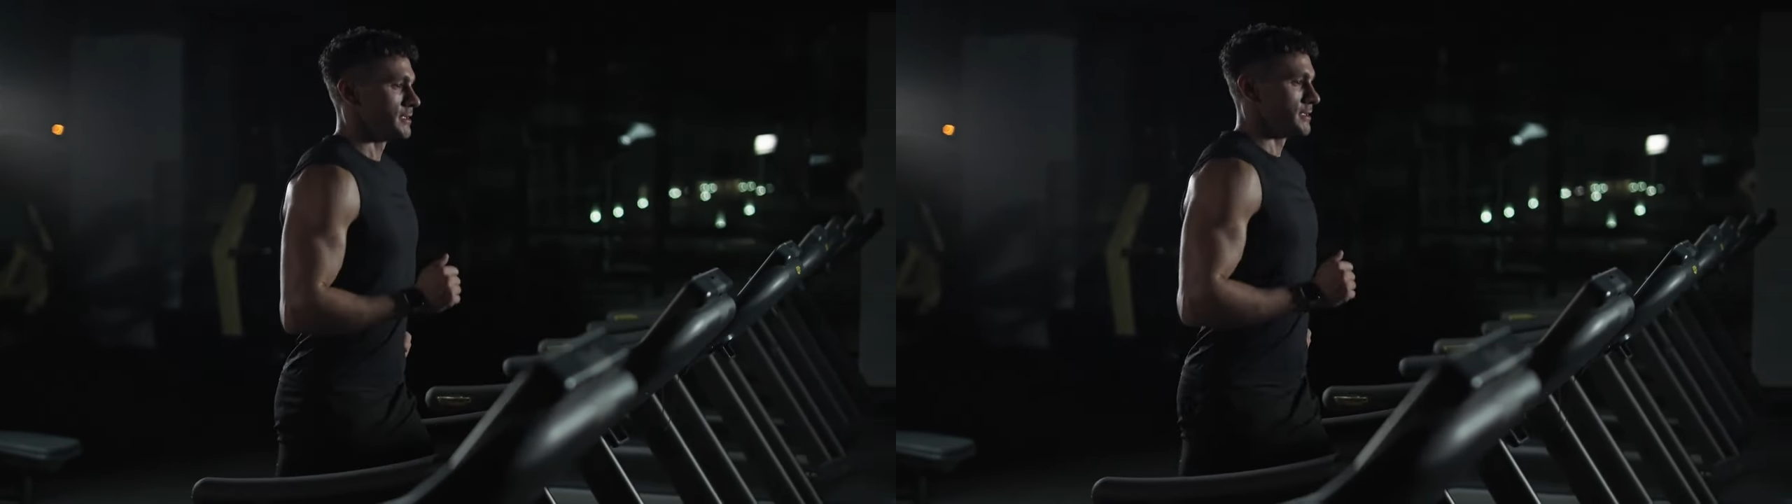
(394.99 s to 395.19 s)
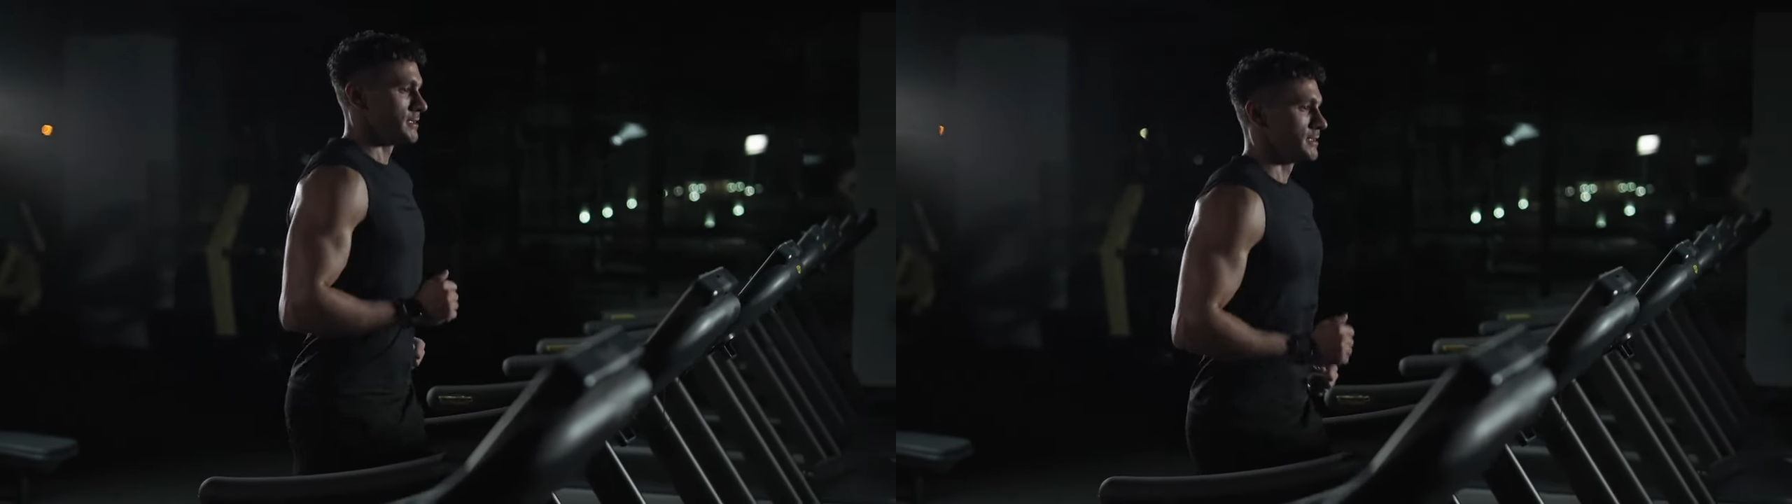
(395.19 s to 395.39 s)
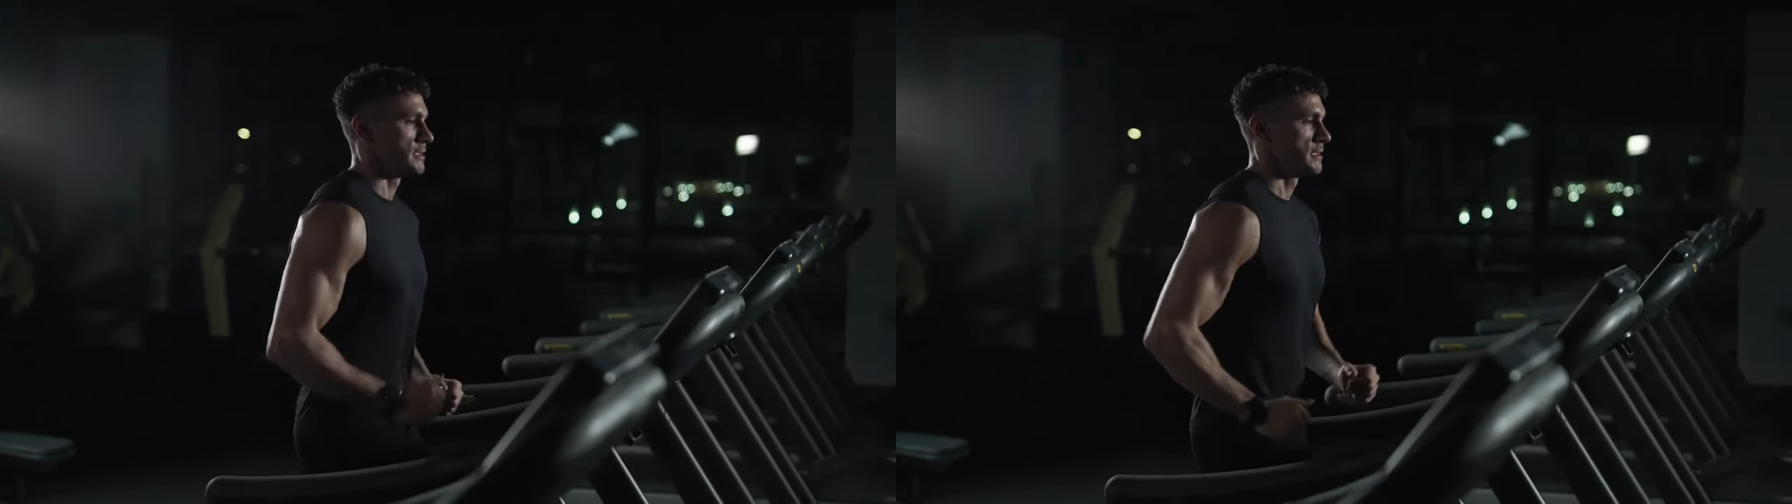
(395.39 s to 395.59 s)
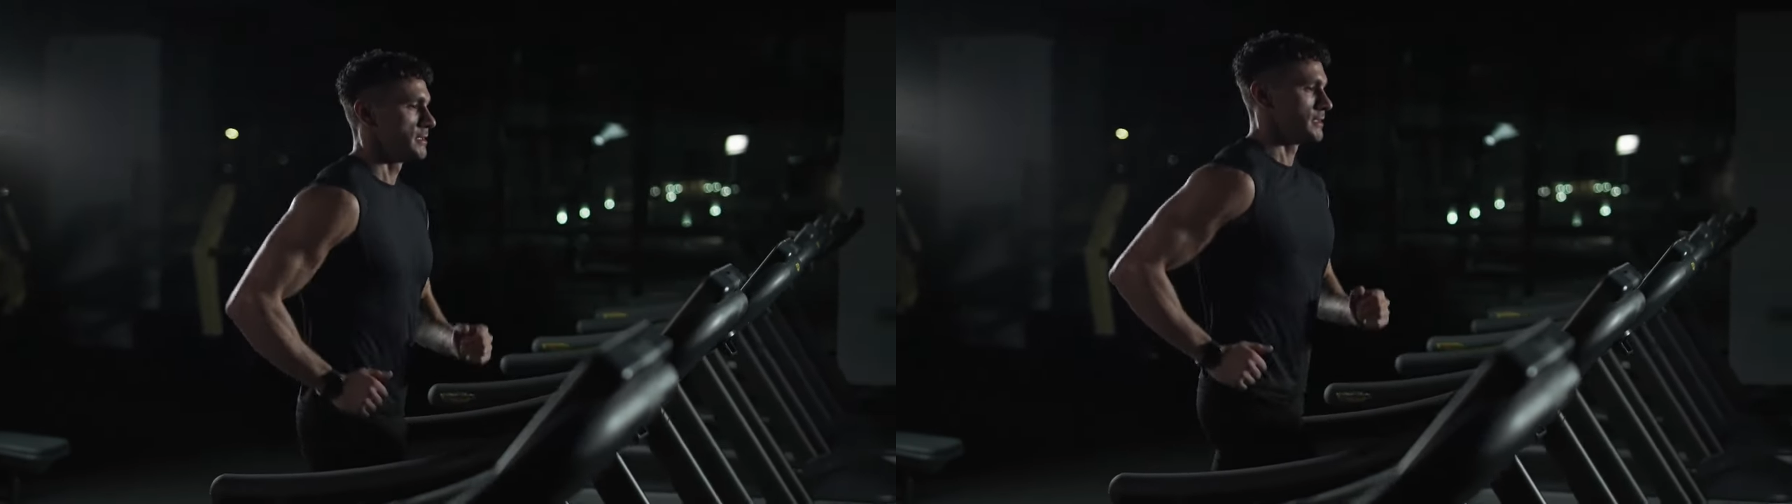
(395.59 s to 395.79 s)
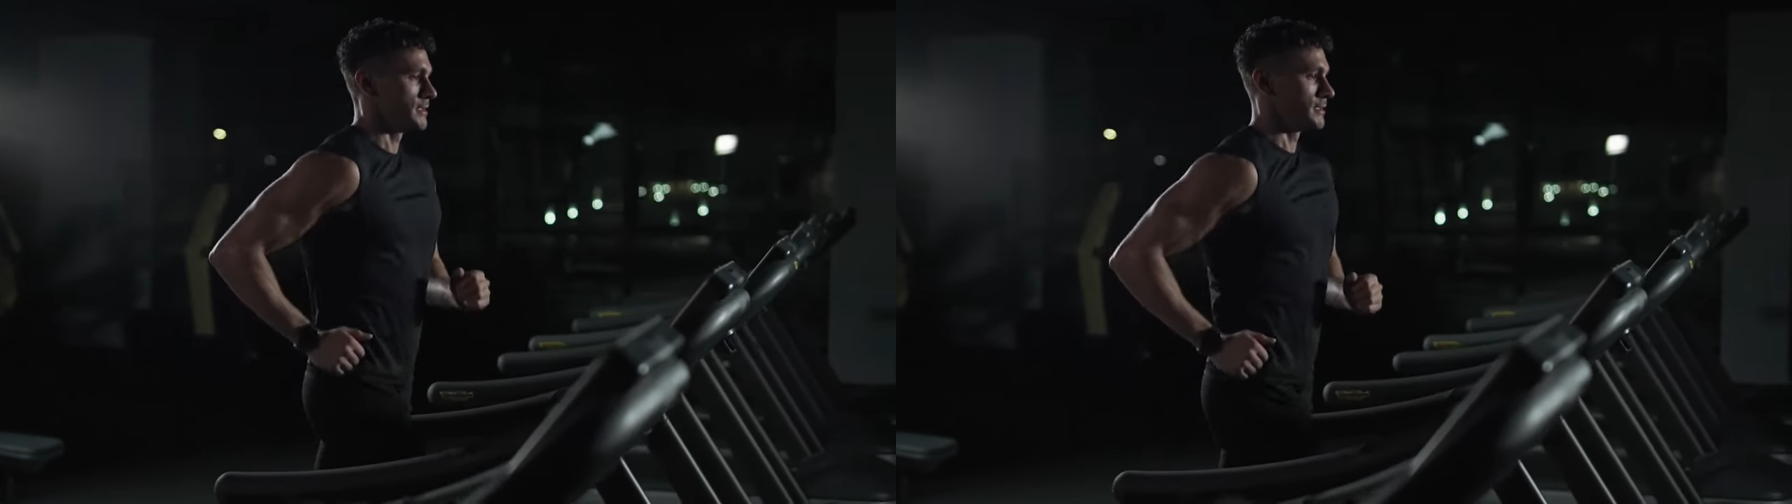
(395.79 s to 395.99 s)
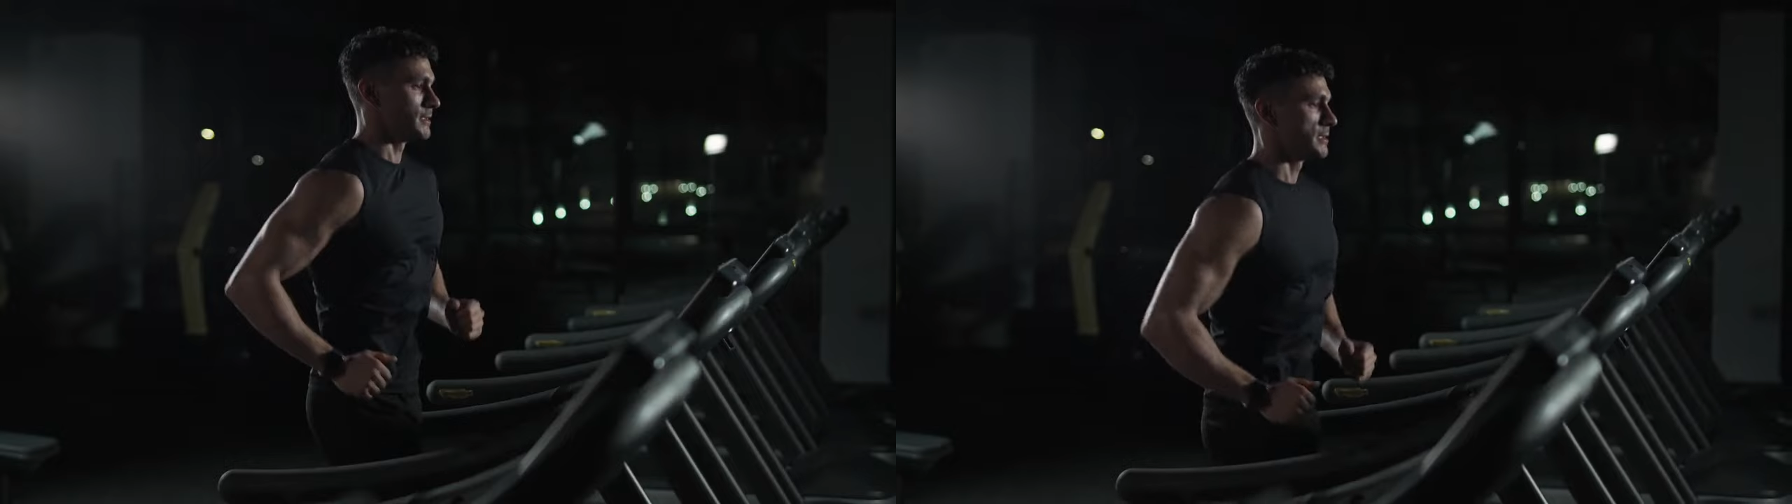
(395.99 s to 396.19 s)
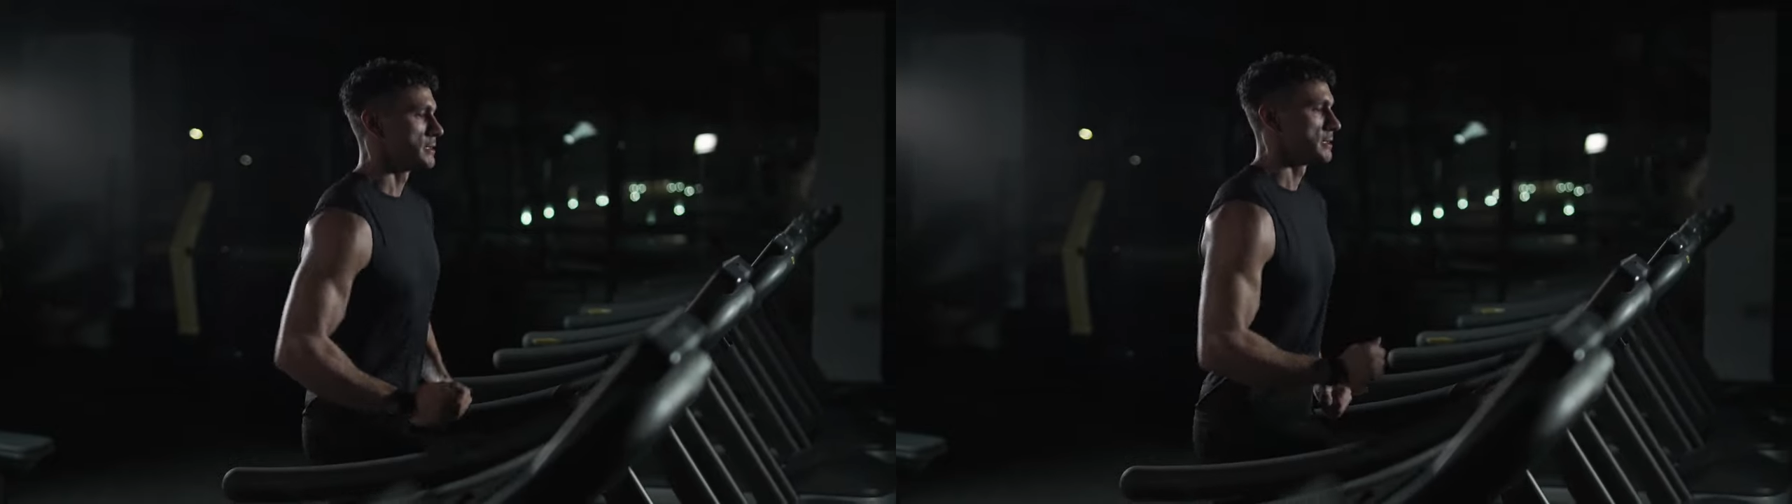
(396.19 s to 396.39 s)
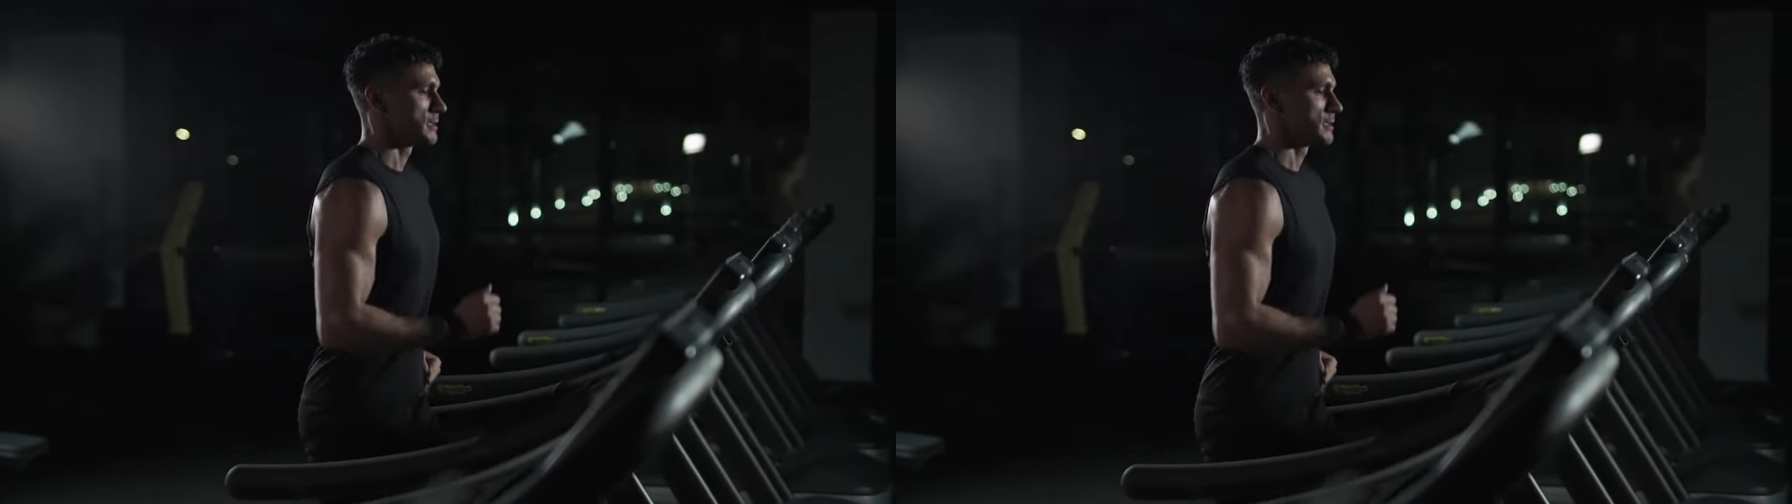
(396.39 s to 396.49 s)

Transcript: of the blood to the skin,